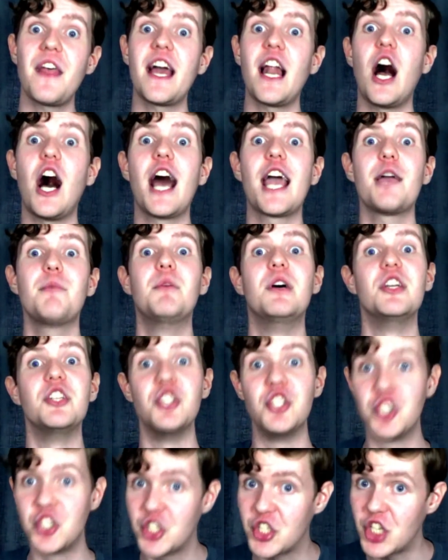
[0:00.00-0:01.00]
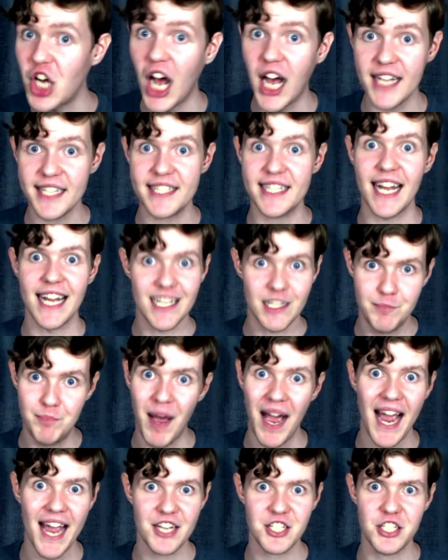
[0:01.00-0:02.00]
that I am just as
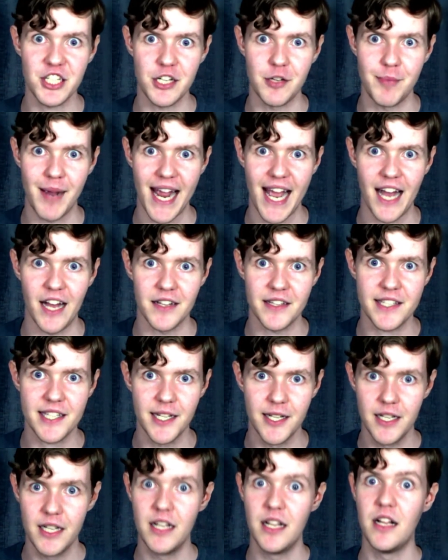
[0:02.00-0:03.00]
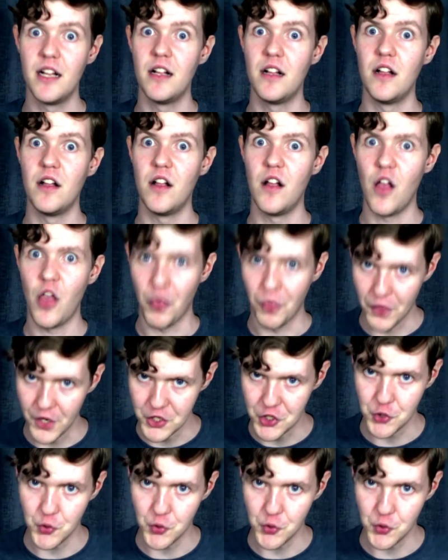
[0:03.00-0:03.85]
passionate about. The